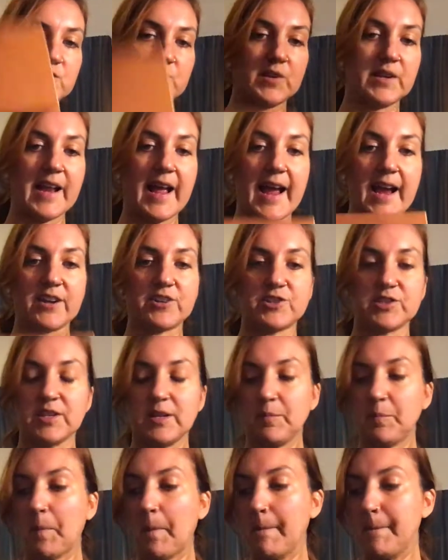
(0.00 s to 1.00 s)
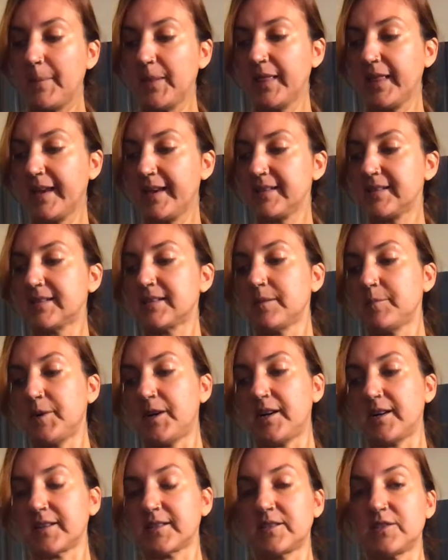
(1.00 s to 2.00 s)
you can actually place the
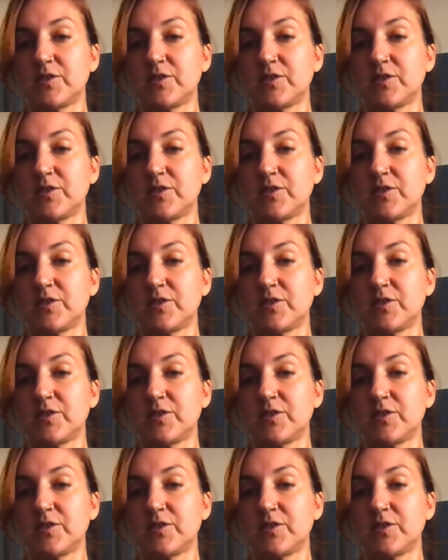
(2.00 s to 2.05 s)
box